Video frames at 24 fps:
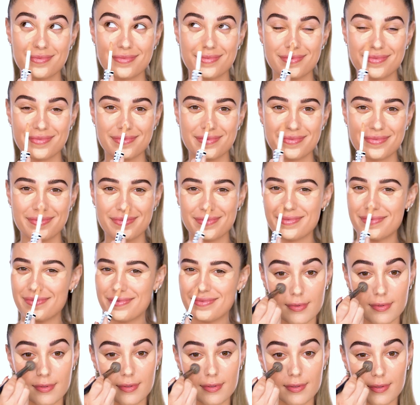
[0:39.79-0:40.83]

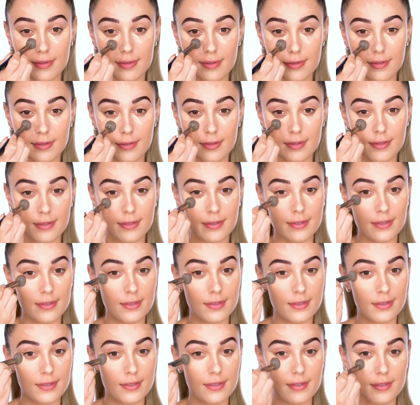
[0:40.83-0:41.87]

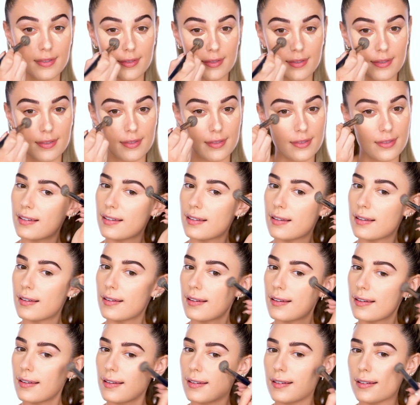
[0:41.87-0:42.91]

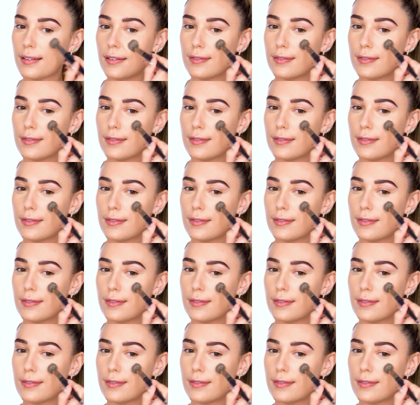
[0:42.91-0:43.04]
Nothing is said.